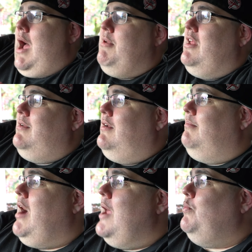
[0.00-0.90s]
I mean,
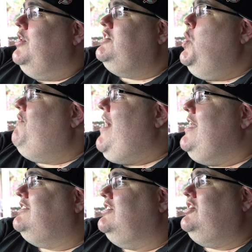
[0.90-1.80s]
mine would too if I
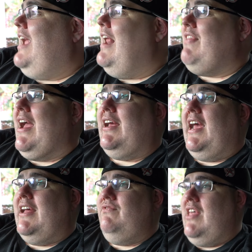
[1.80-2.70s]
had to sustain that.
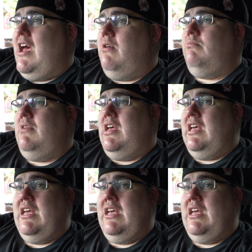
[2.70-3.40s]
that um,